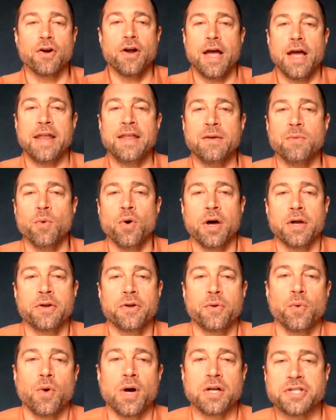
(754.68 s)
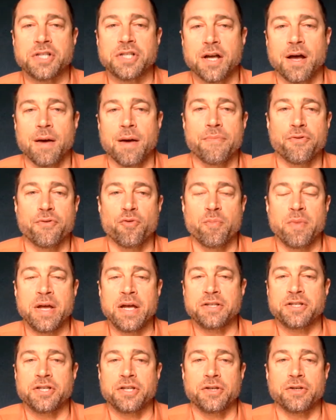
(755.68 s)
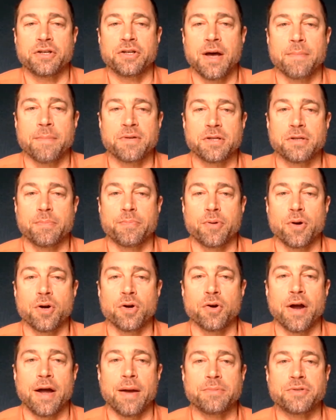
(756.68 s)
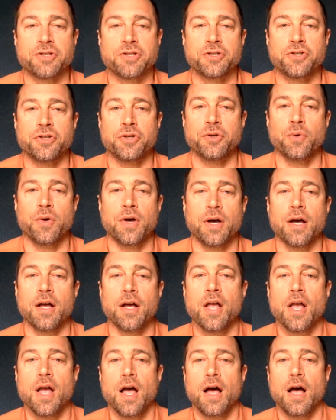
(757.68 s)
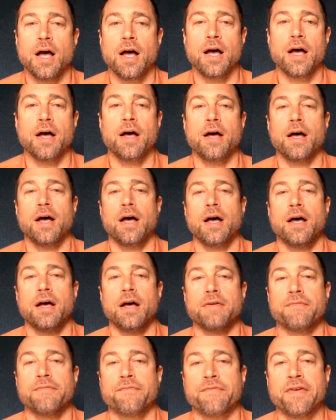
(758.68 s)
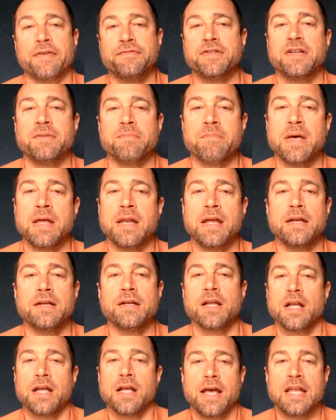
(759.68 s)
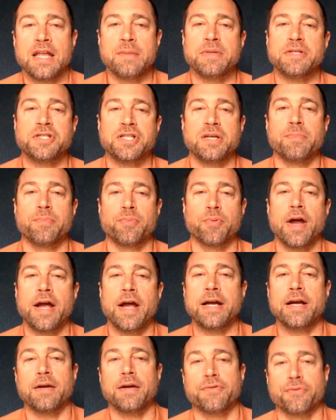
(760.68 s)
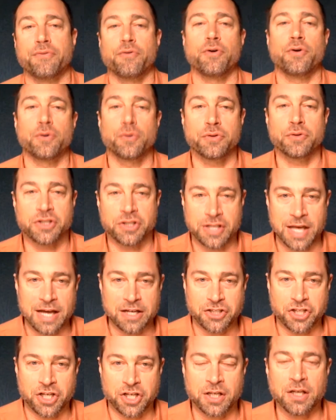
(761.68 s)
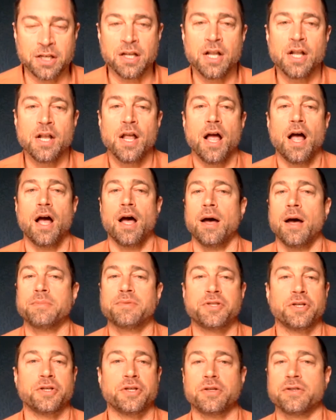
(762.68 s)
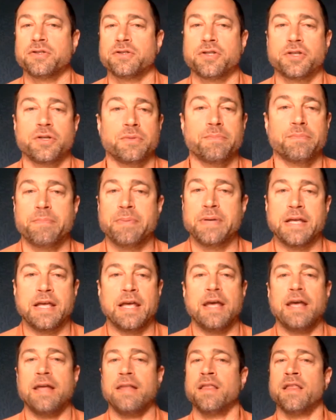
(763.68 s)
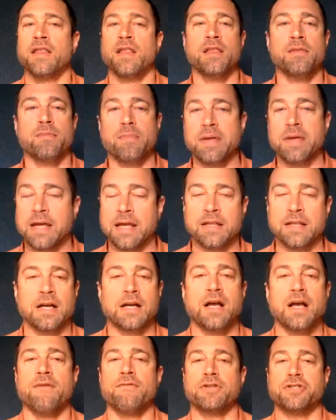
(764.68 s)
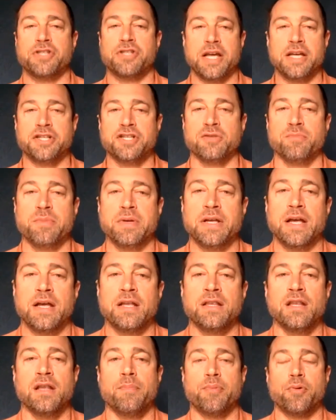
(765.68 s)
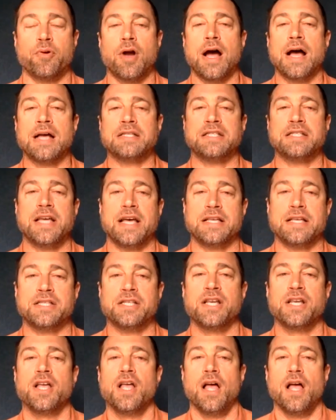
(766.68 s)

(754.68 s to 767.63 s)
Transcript: anyone who wants to come through me to come to the program to do a 50-minute intimacy breakthrough session to begin the conversation, begin the process,